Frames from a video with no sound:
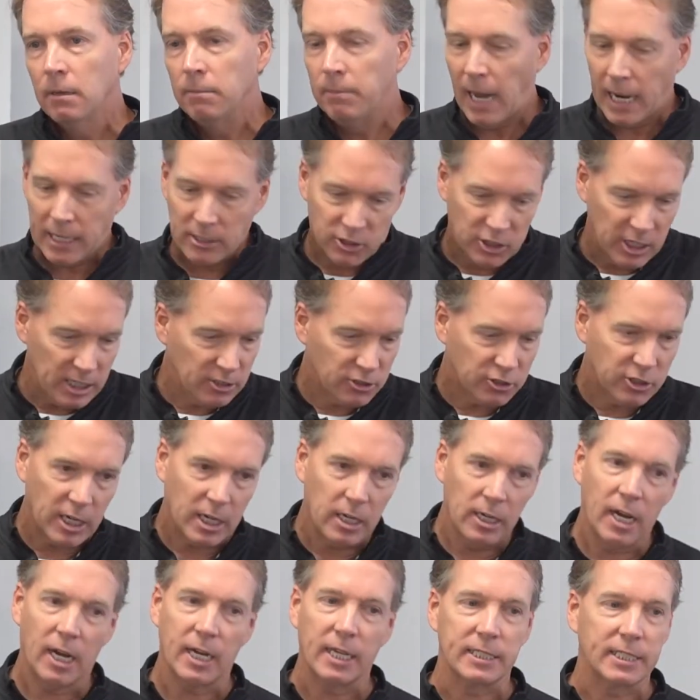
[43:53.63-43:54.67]
Mac and cheese and
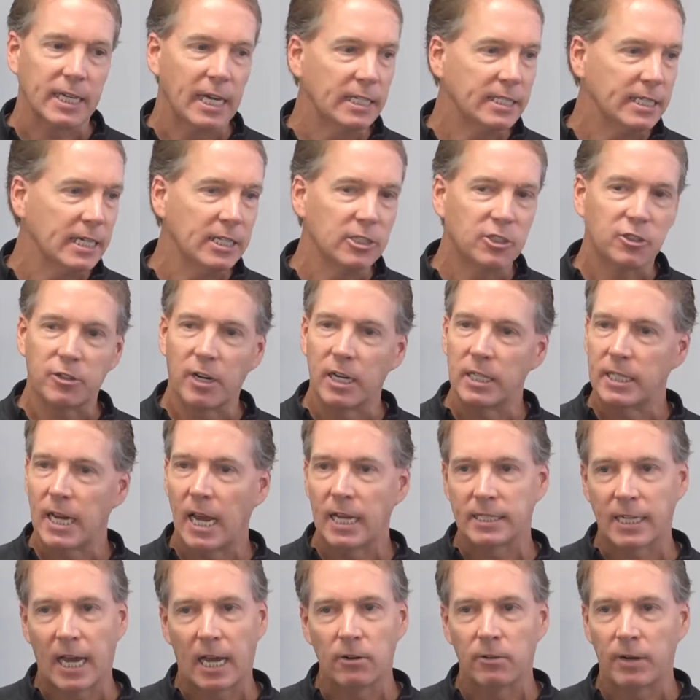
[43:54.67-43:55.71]
chicken nuggets, eighteen straight
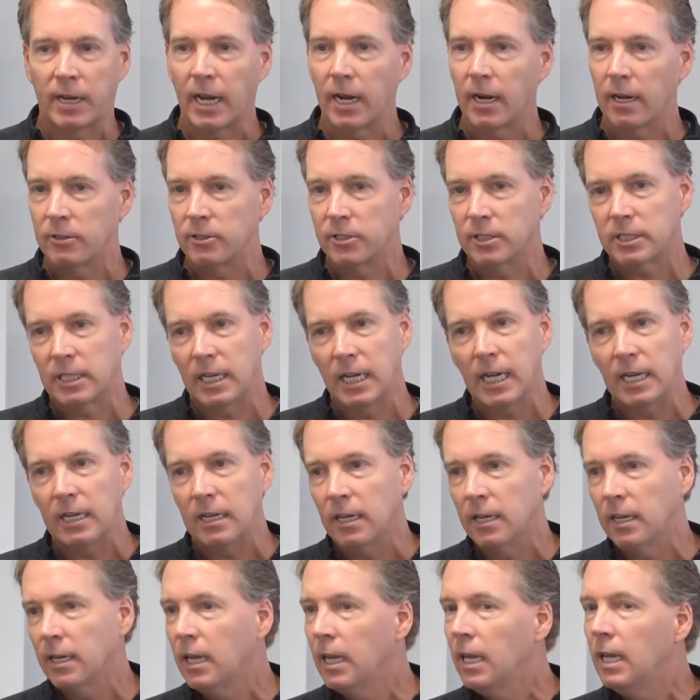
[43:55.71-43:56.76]
days. I don't care. Just eat.
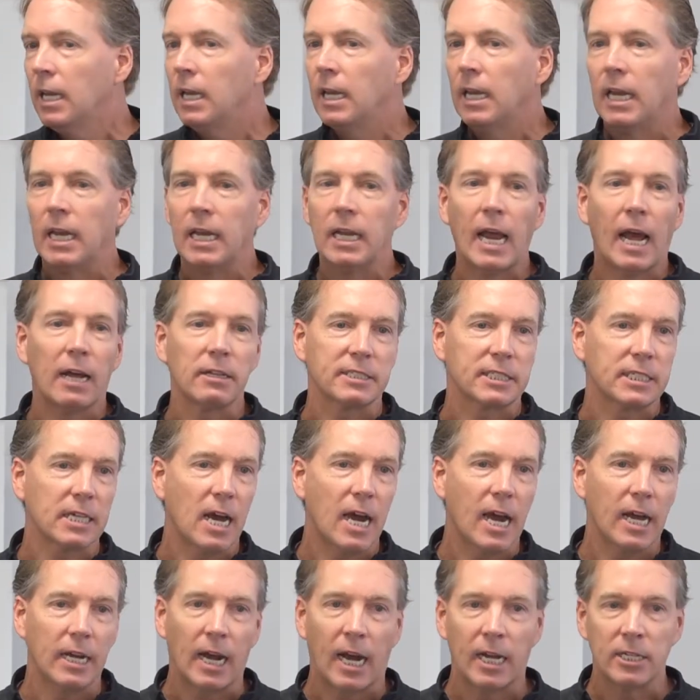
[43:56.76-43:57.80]
Eat
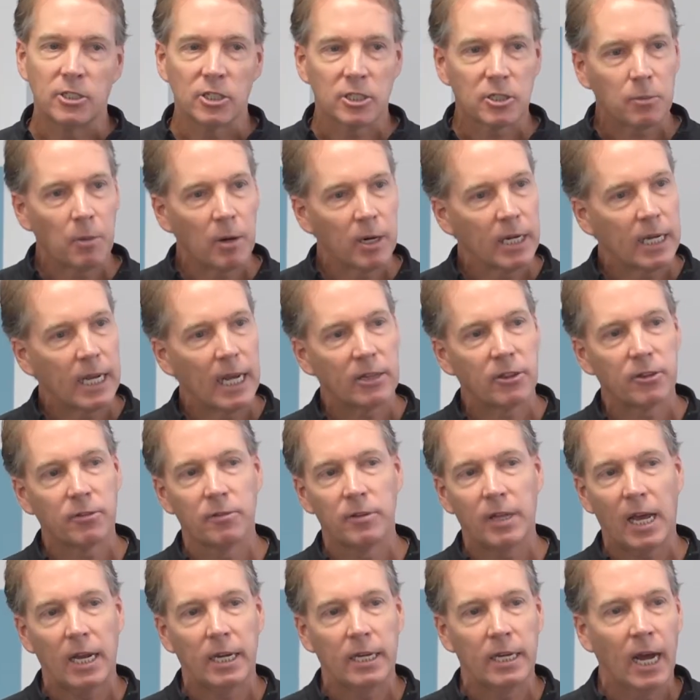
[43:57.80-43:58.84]
outside. I just want to get
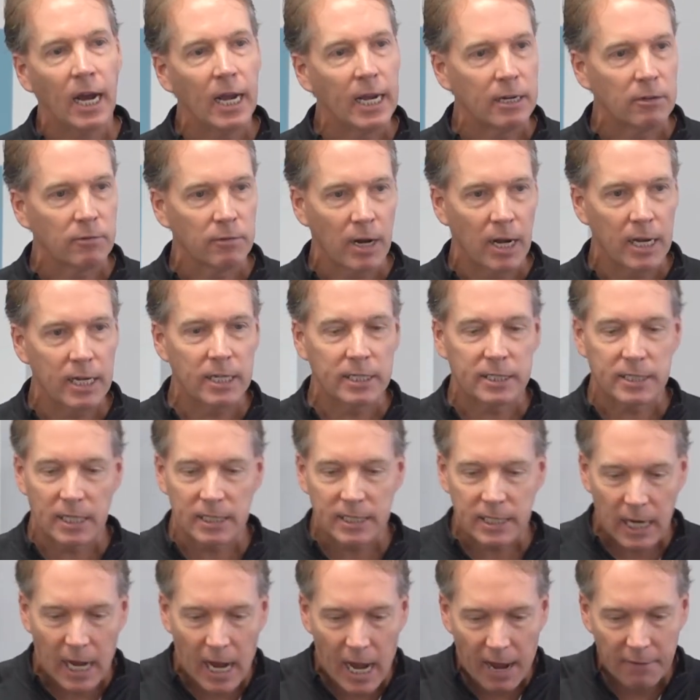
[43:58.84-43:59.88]
through that night, right? It
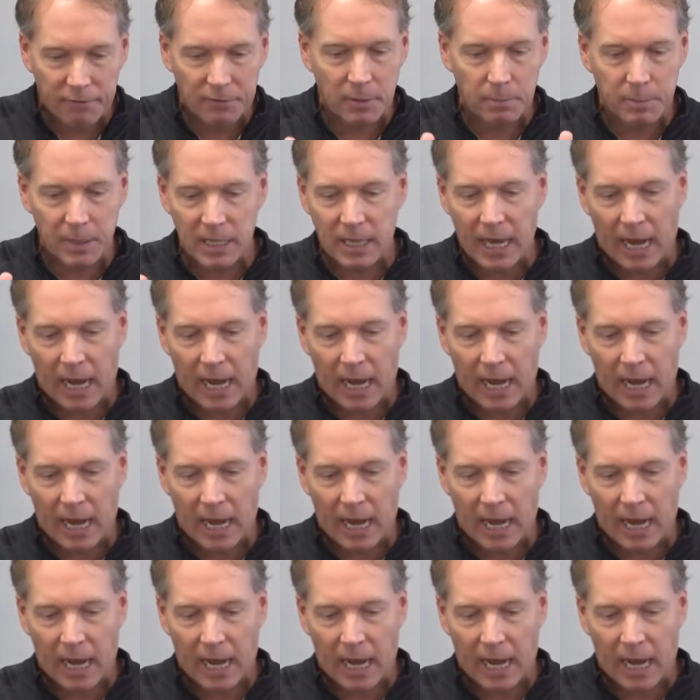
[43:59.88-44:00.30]
doesn't have to be.